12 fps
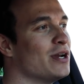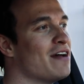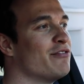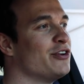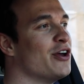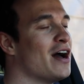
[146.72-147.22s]

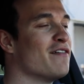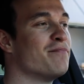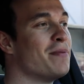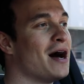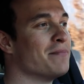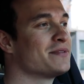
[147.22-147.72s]
whenever you
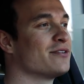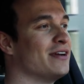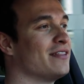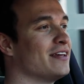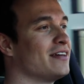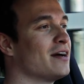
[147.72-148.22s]
have bumps or
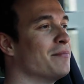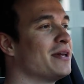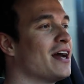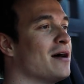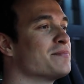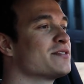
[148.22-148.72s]
anything
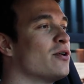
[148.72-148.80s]
coming up.